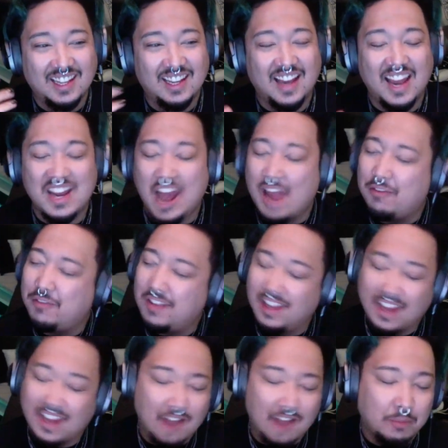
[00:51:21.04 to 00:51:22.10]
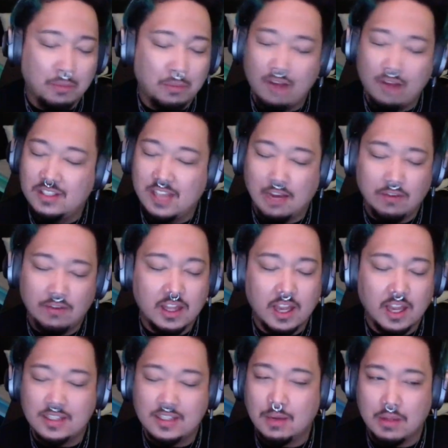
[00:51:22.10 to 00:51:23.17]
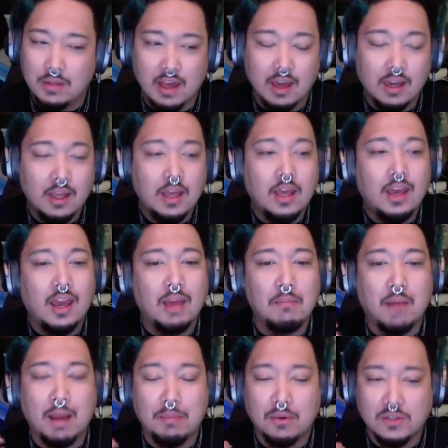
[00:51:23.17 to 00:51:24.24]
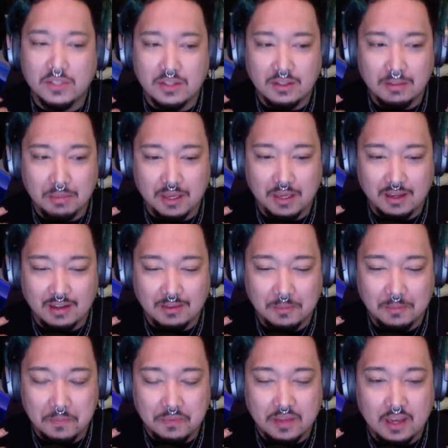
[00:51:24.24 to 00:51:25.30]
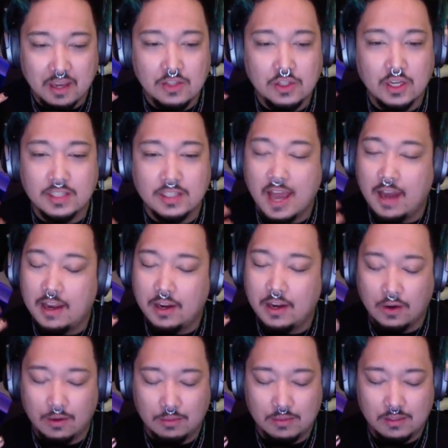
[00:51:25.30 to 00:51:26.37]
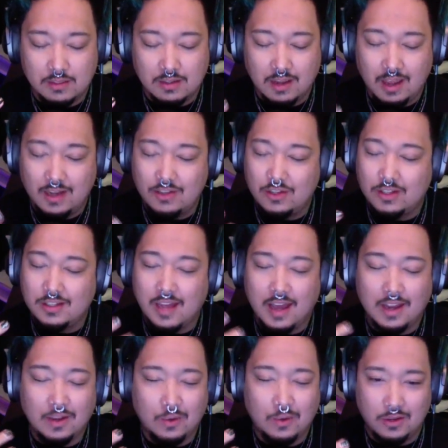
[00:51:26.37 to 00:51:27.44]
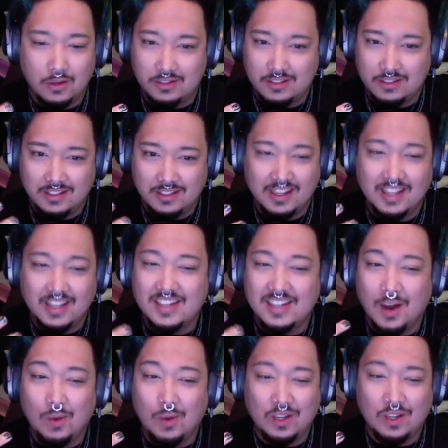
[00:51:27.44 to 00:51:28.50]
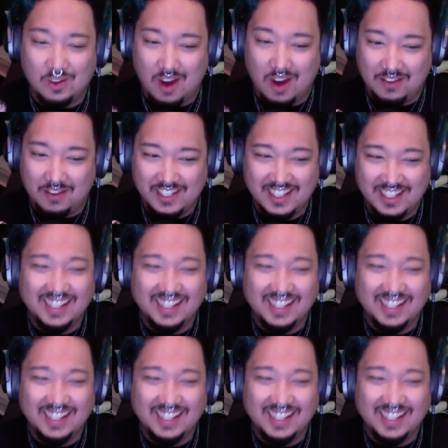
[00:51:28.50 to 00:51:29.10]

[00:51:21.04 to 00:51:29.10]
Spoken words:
I feel like I have to preface everything I say with that. In my personal opinion, just adding herbs and just adding oils is not witchcraft.